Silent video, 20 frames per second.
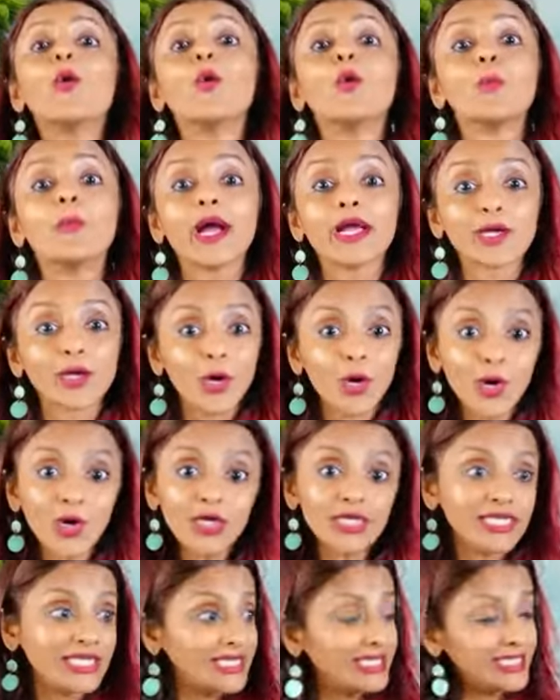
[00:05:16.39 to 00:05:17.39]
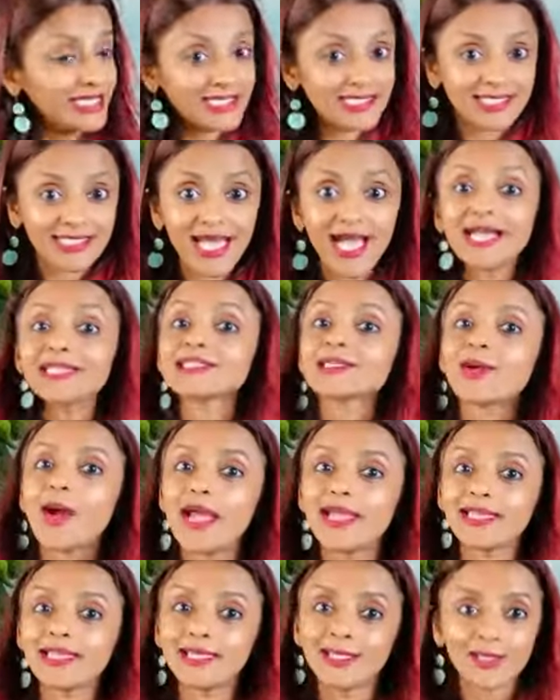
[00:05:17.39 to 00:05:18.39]
oh my God, he does that, so
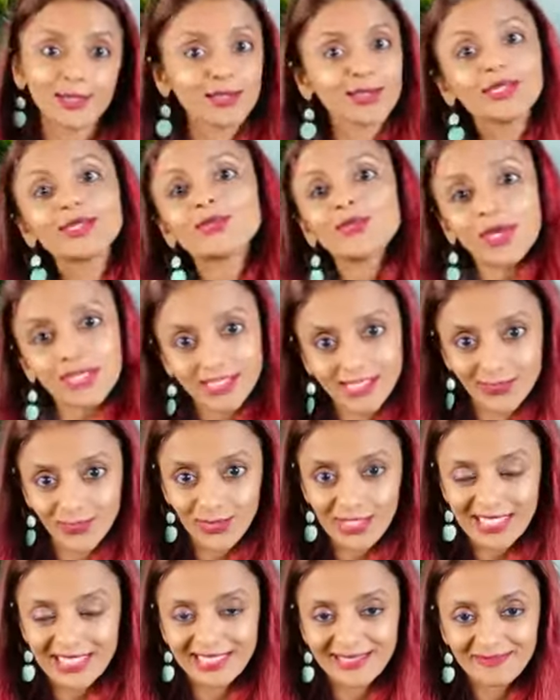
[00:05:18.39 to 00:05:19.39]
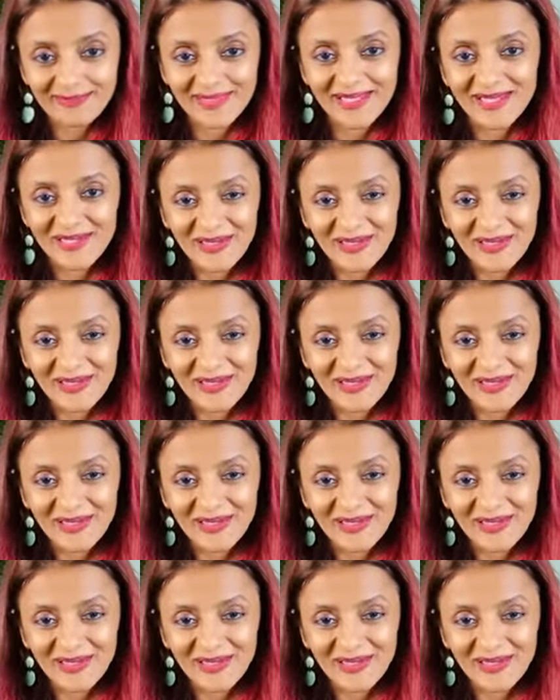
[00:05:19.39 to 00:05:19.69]
I can do it once a week.